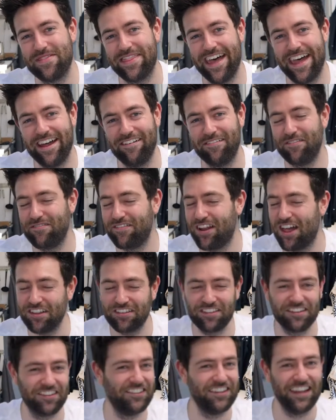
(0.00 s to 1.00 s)
there of
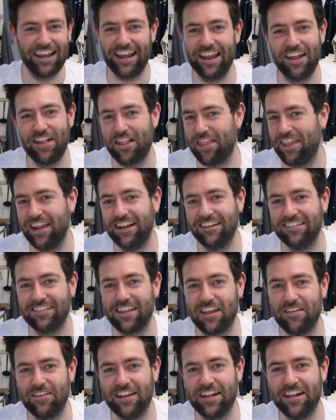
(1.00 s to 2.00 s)
lots of silly little things
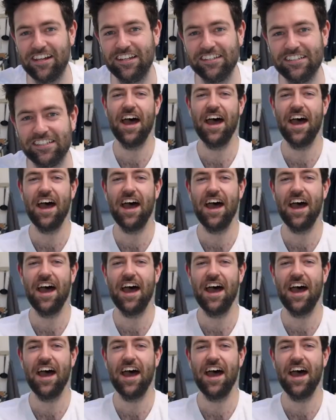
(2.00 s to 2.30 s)
going on.